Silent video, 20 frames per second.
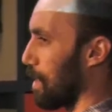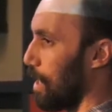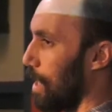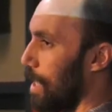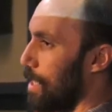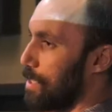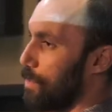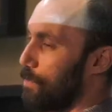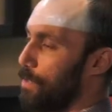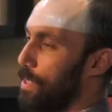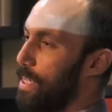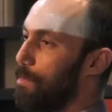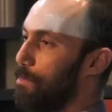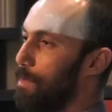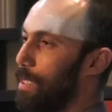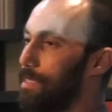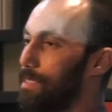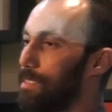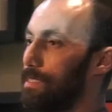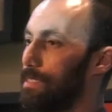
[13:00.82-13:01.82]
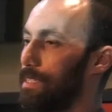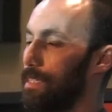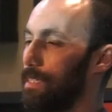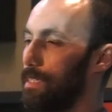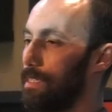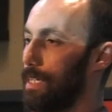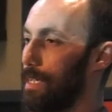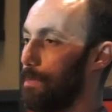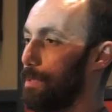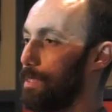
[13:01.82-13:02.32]
closet for 8 months
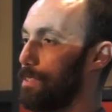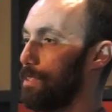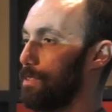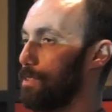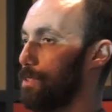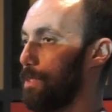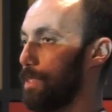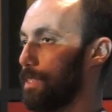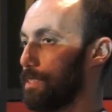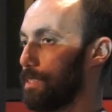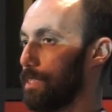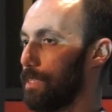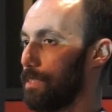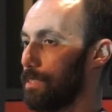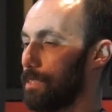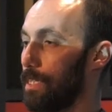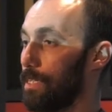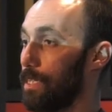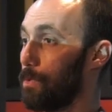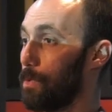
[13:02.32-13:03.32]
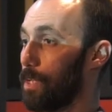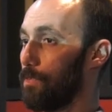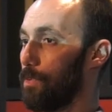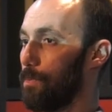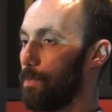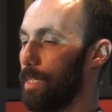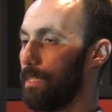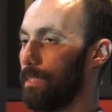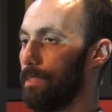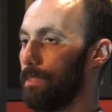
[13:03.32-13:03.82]
up until 2 years ago, starting to work for
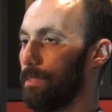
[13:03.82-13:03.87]
me.